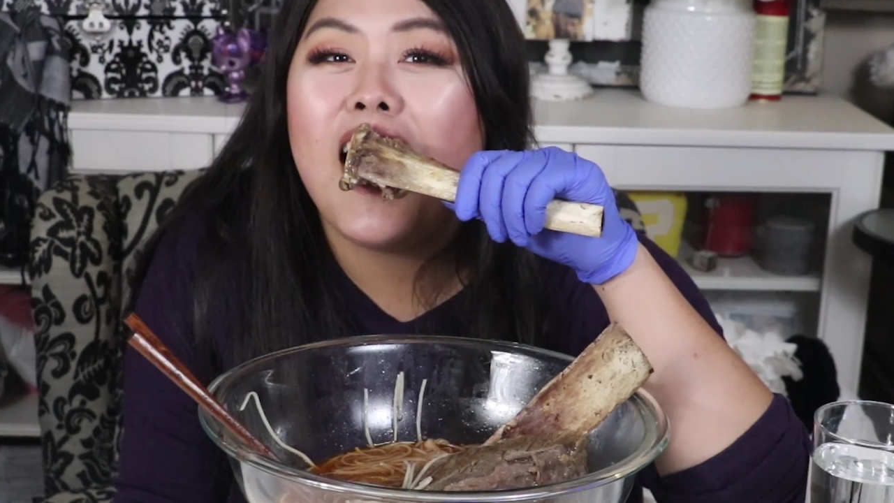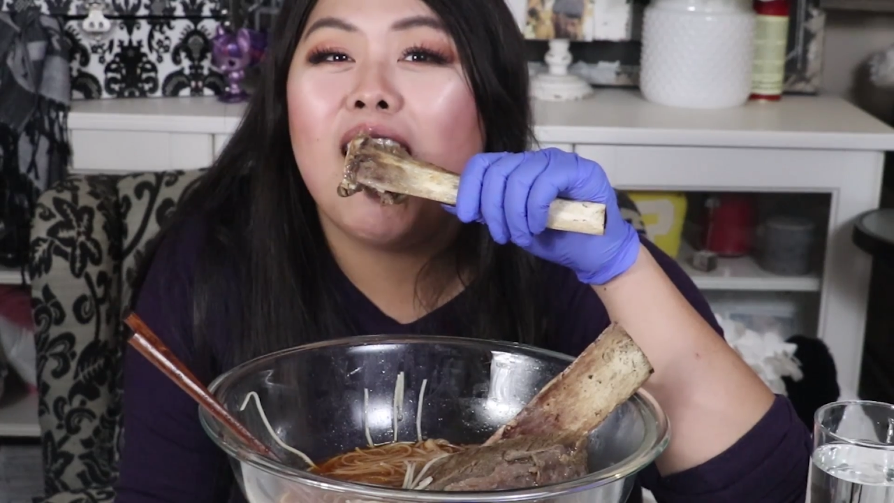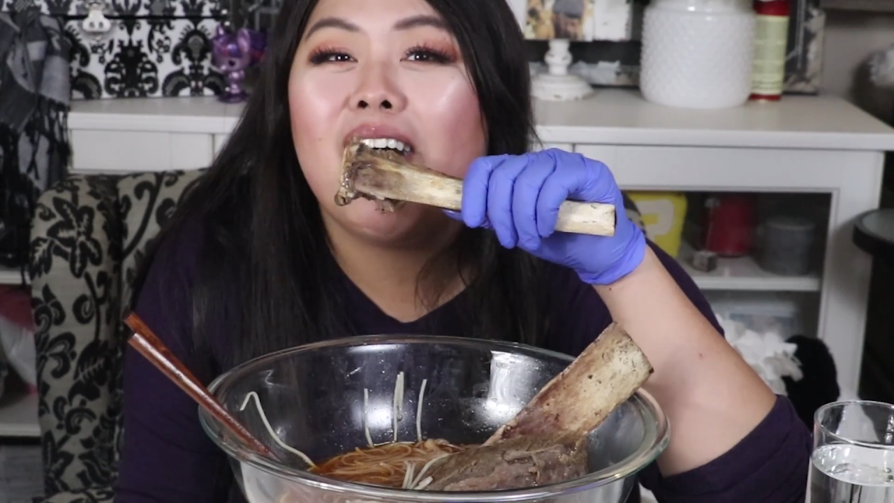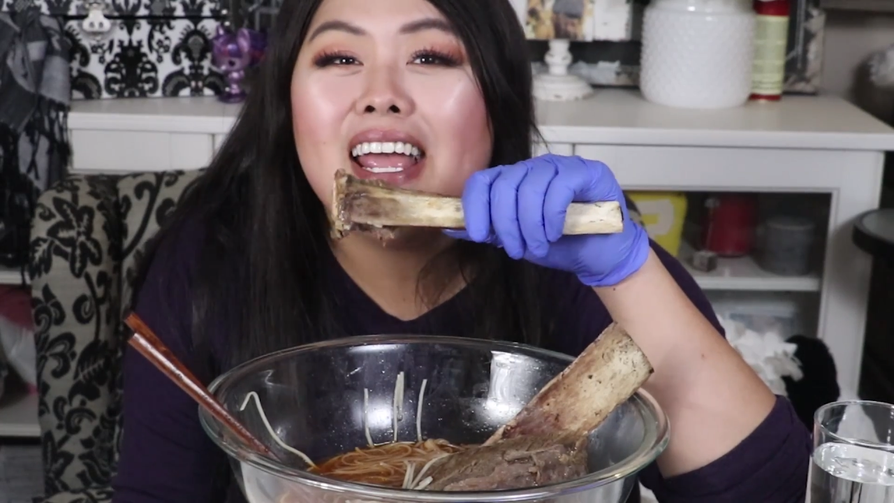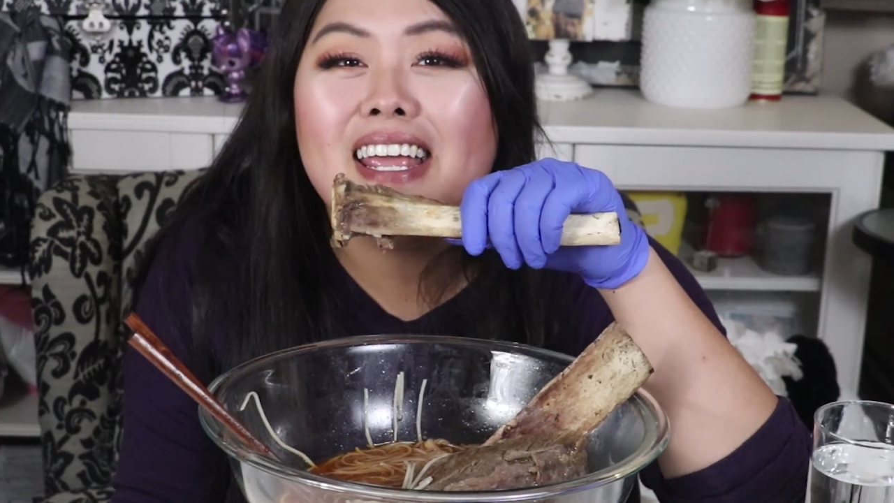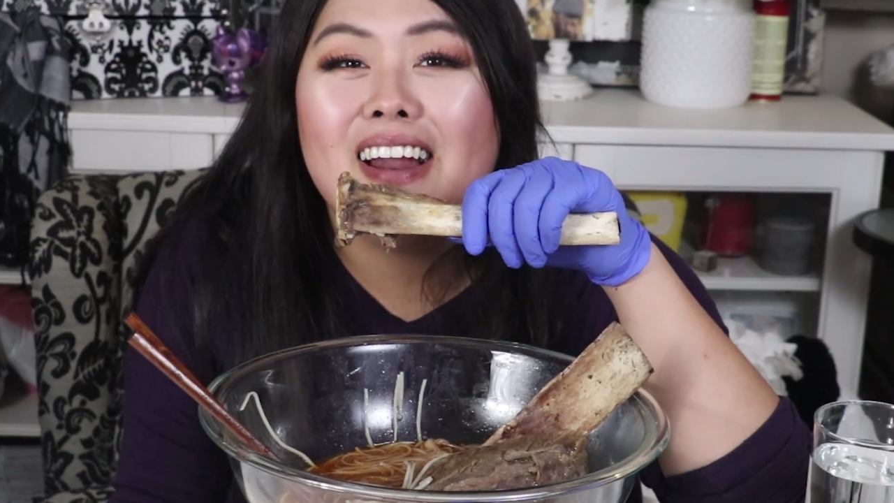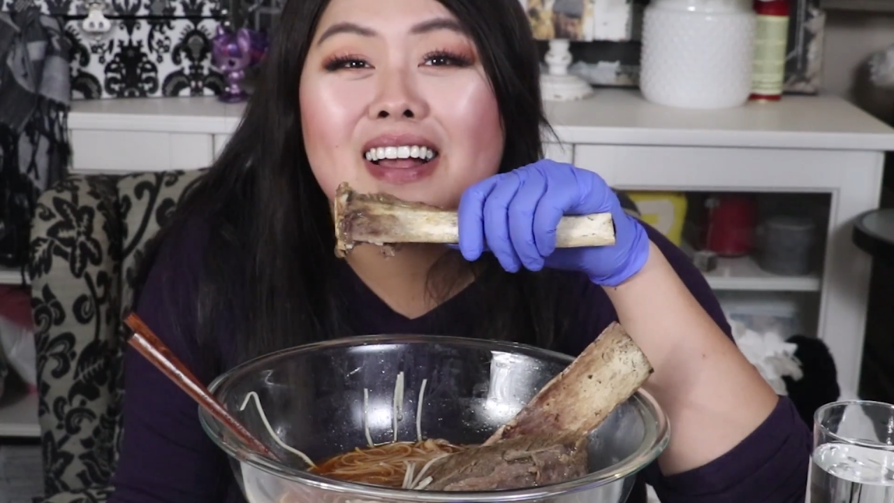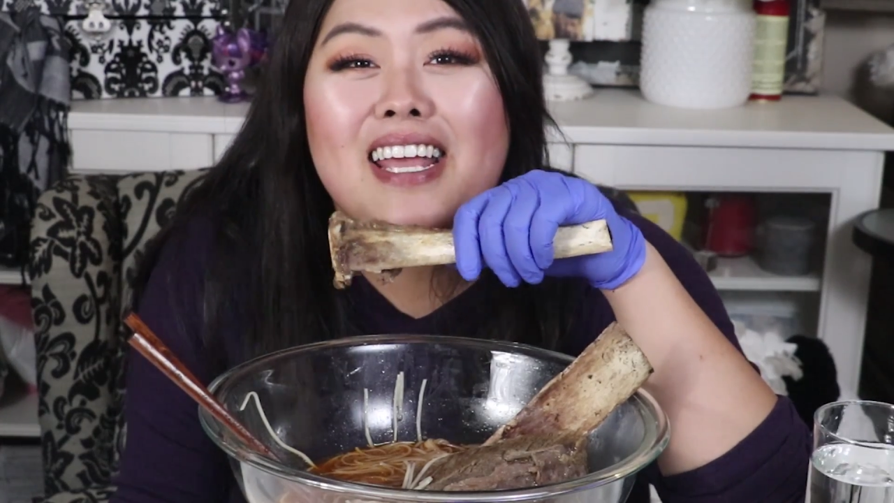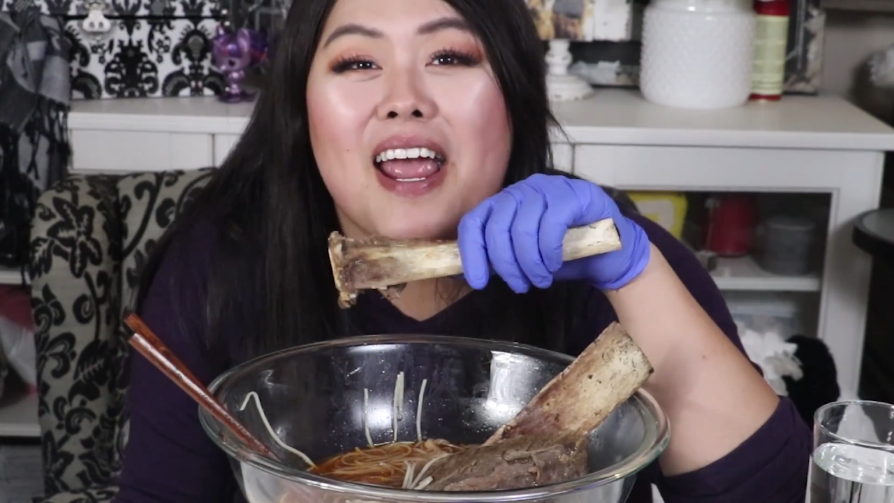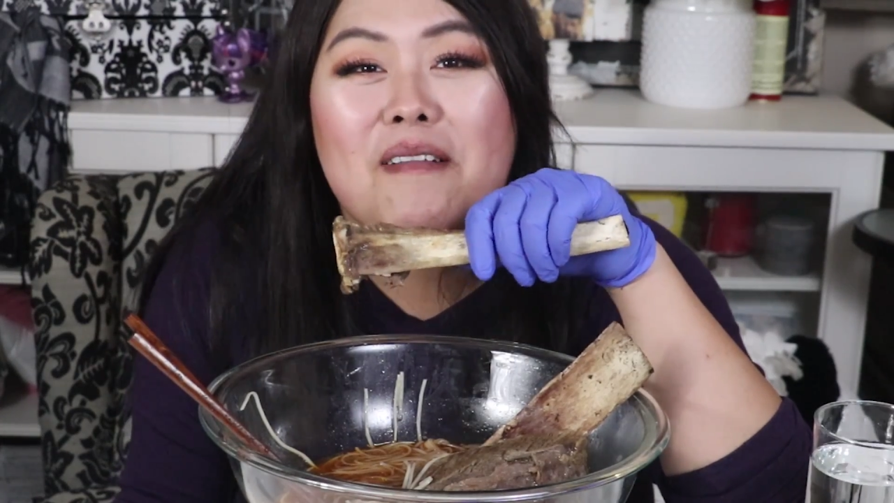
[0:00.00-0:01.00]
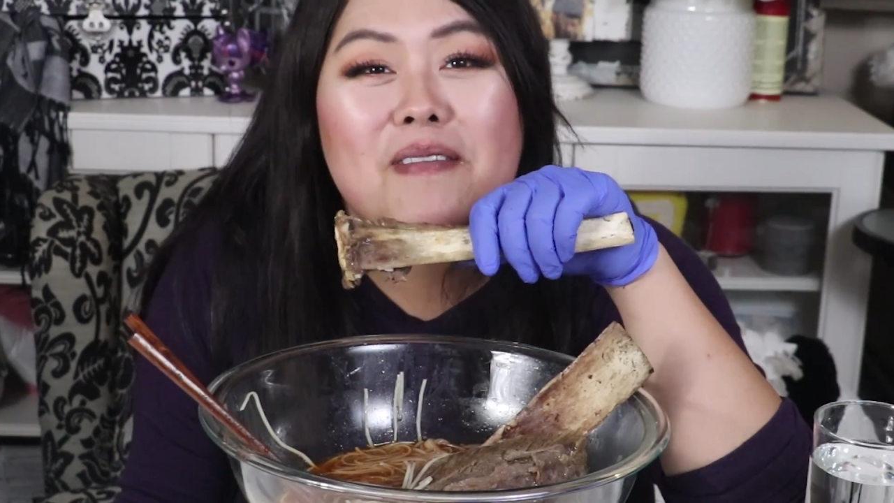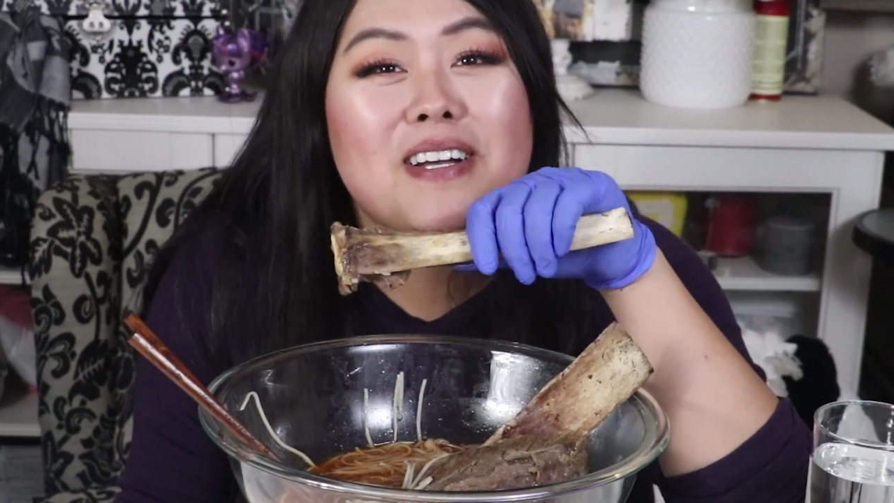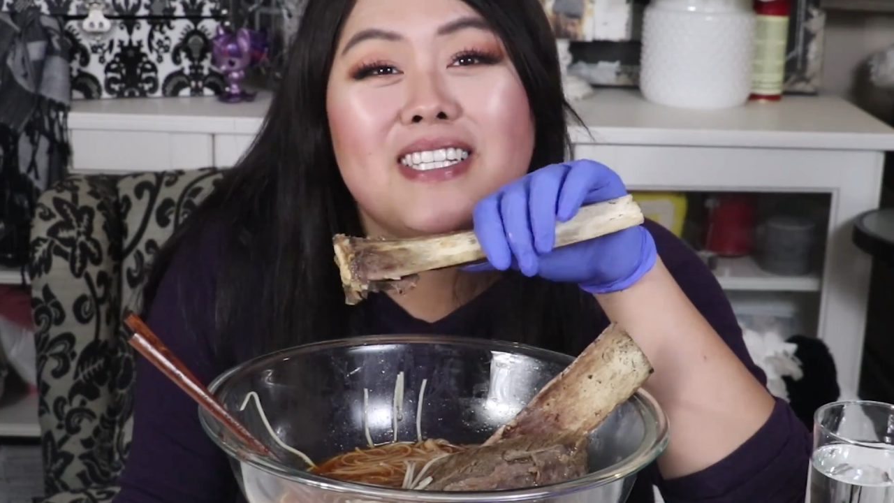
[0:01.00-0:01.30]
how I eat on camera,